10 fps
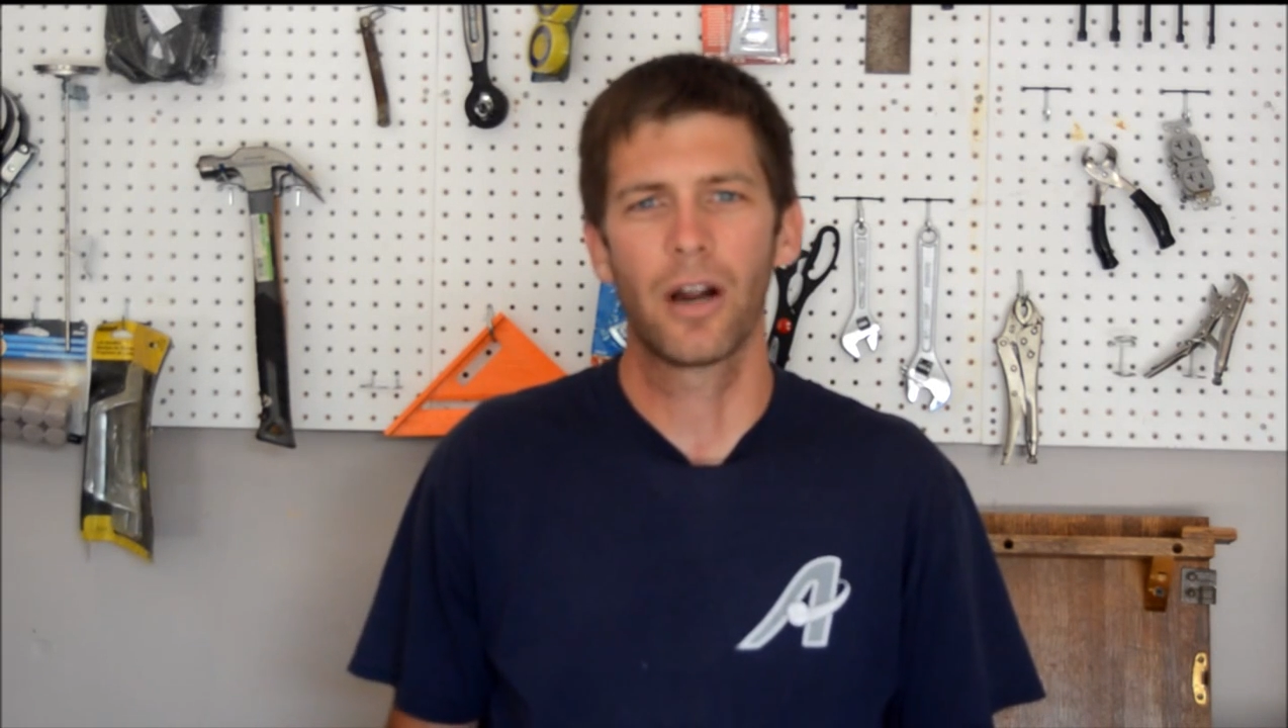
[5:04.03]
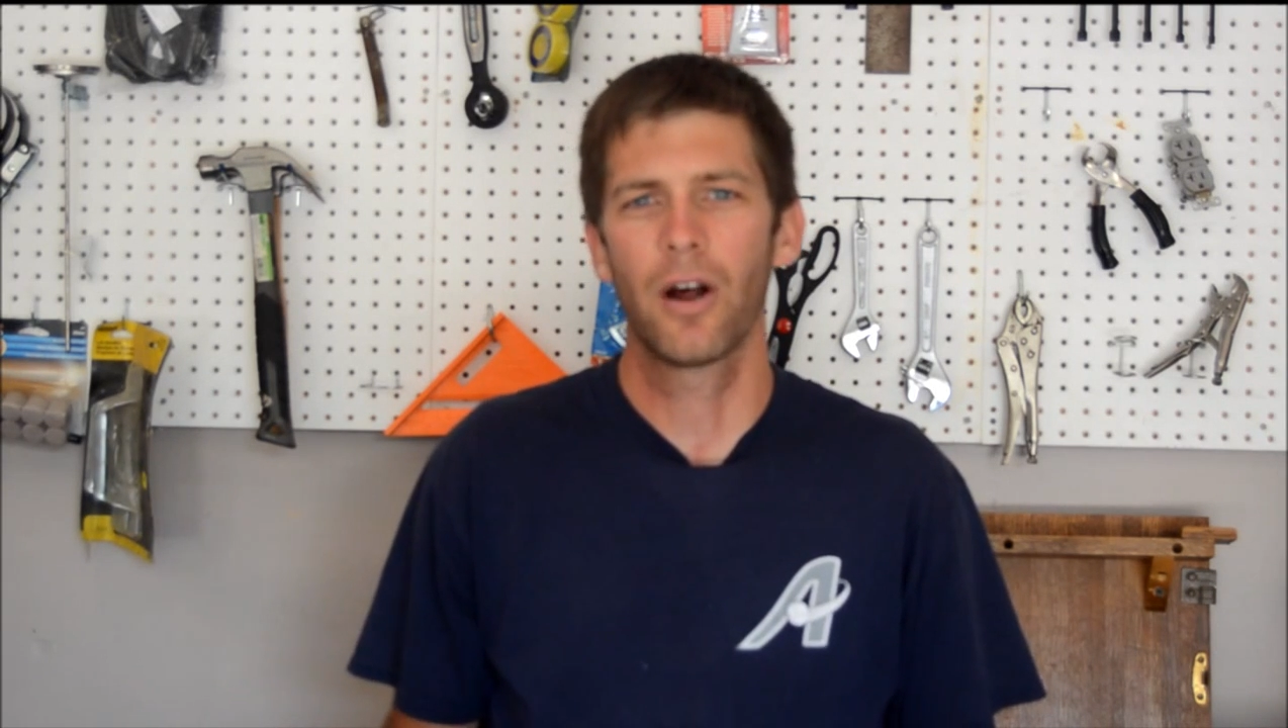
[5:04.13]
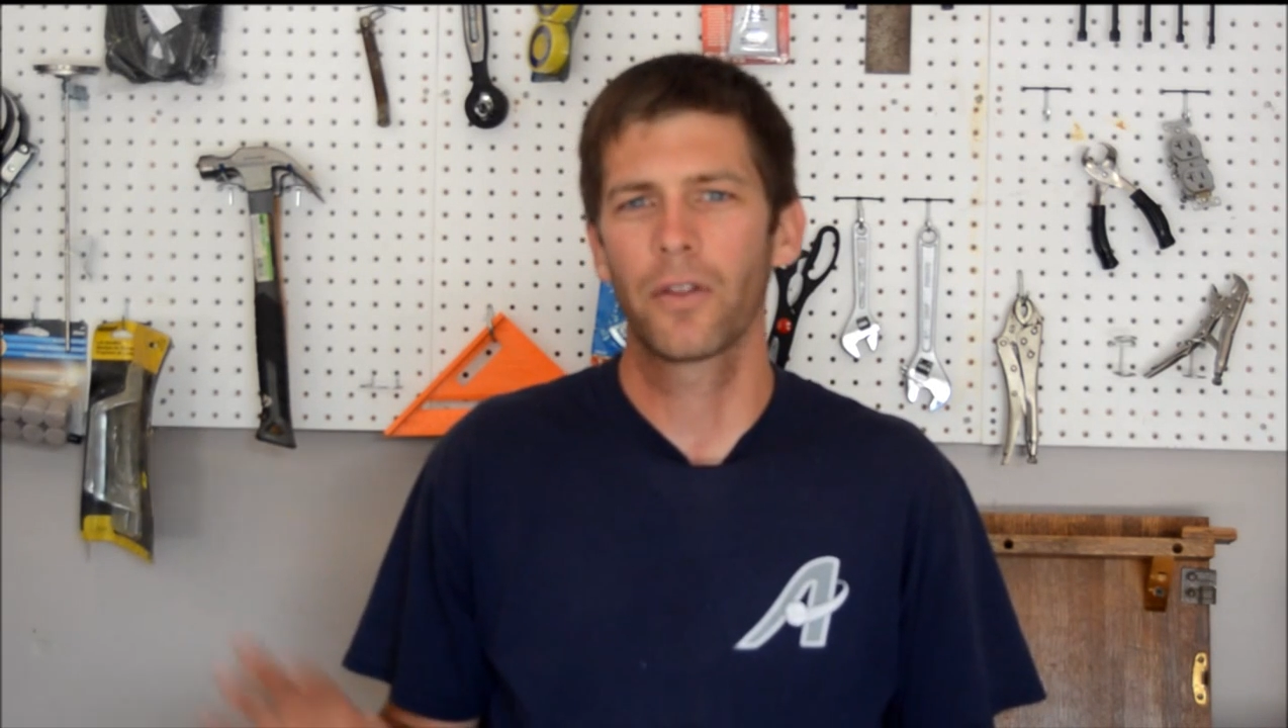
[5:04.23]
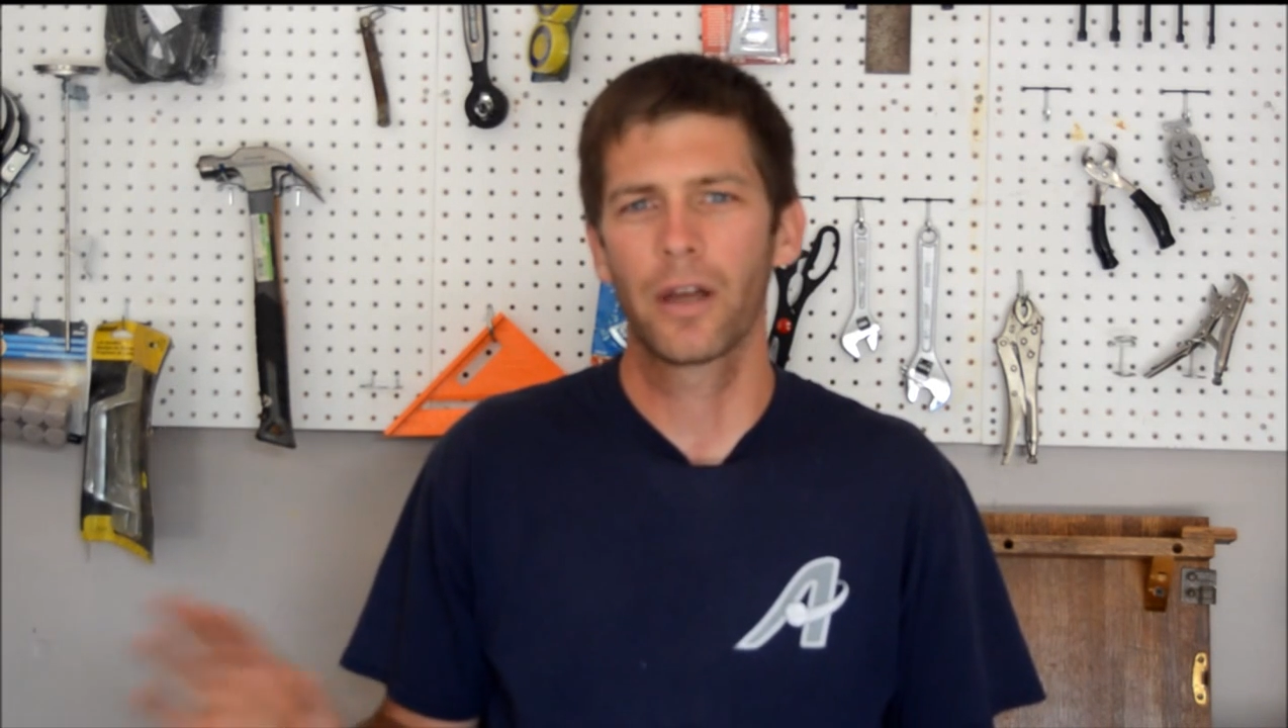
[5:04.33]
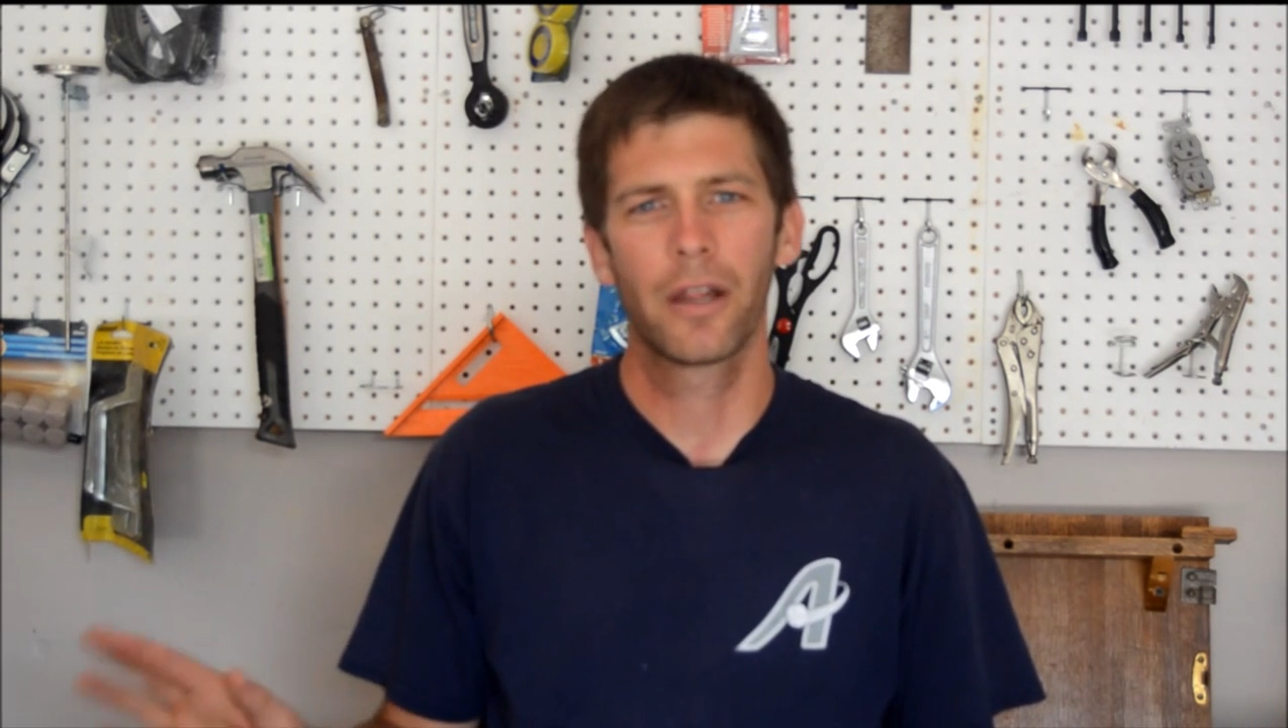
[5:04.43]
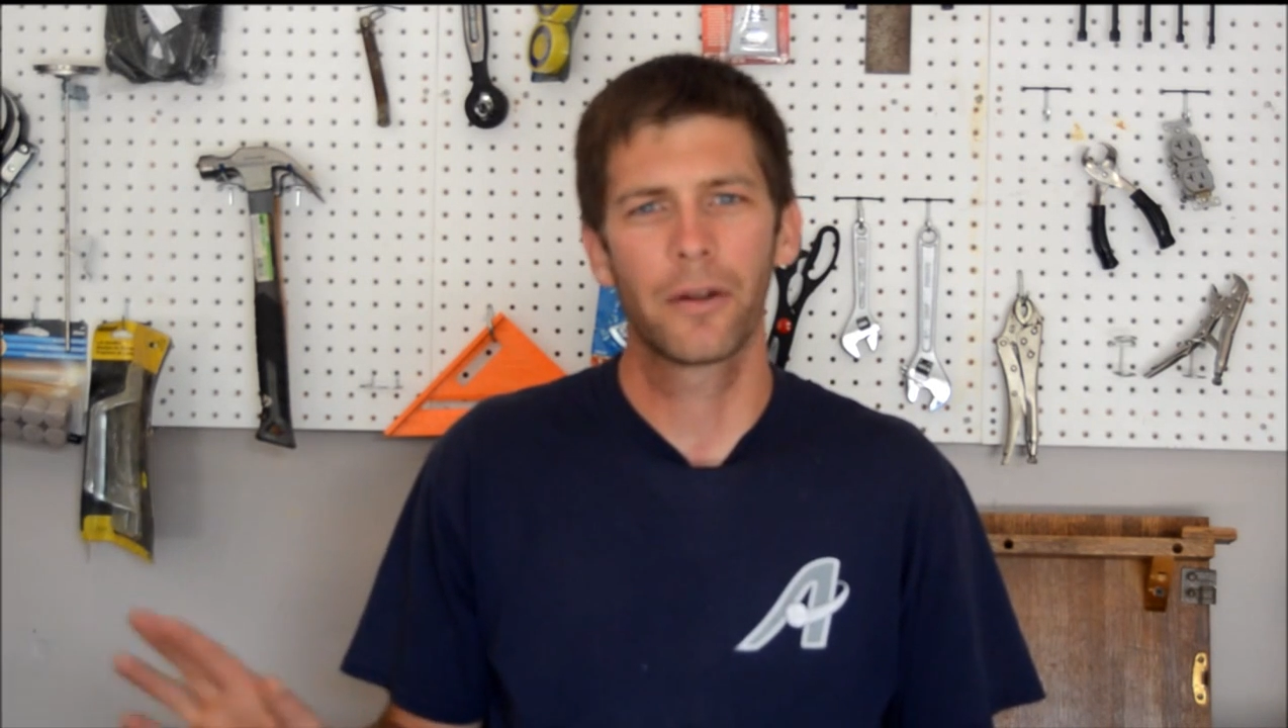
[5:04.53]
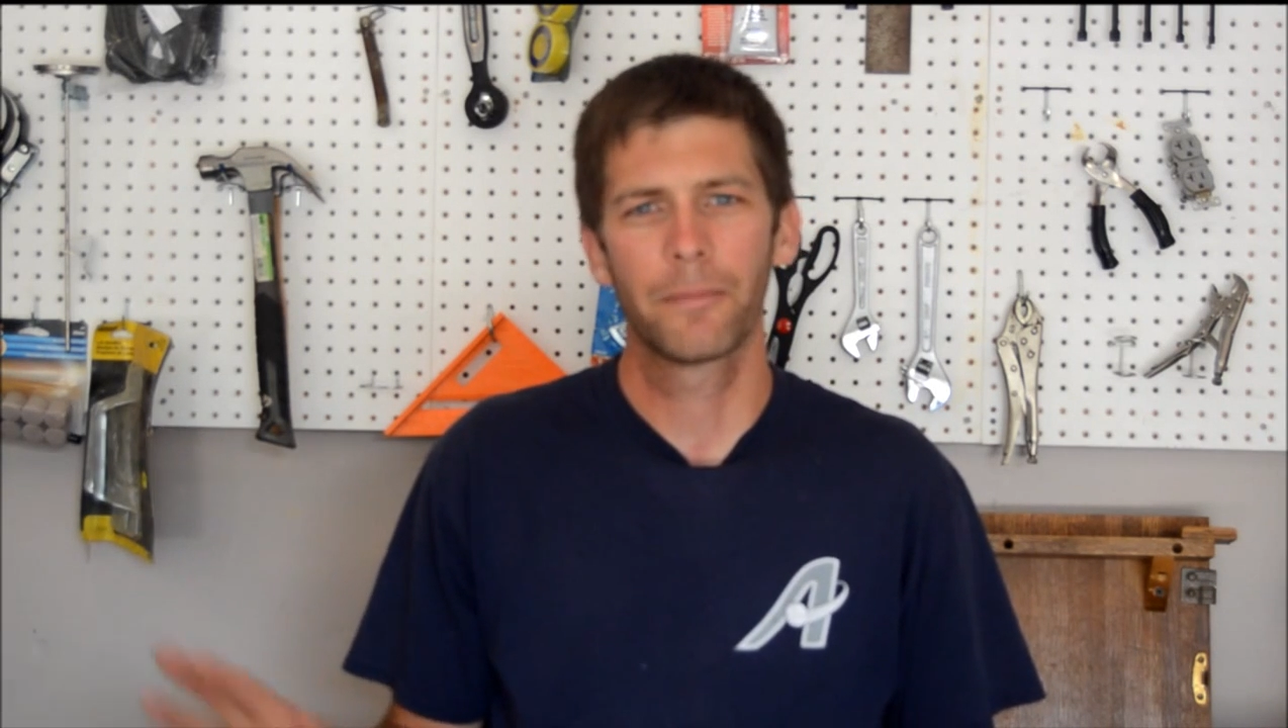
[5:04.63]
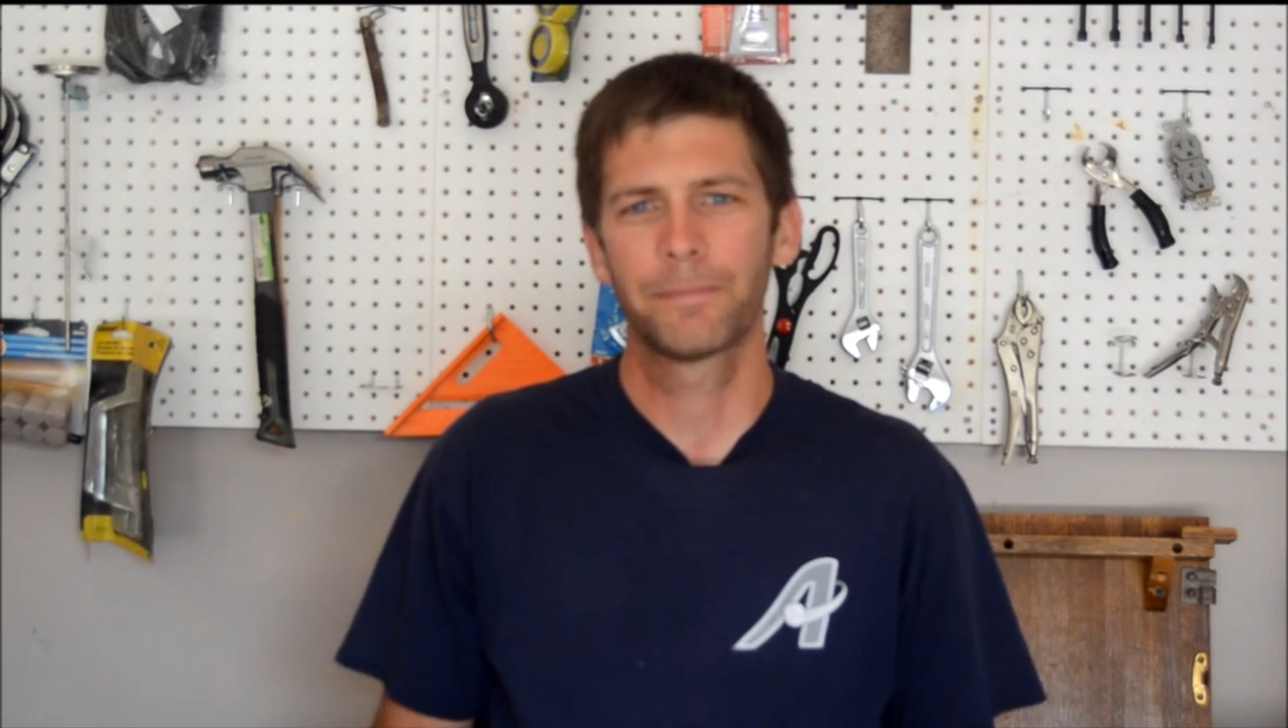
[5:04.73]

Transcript: all the other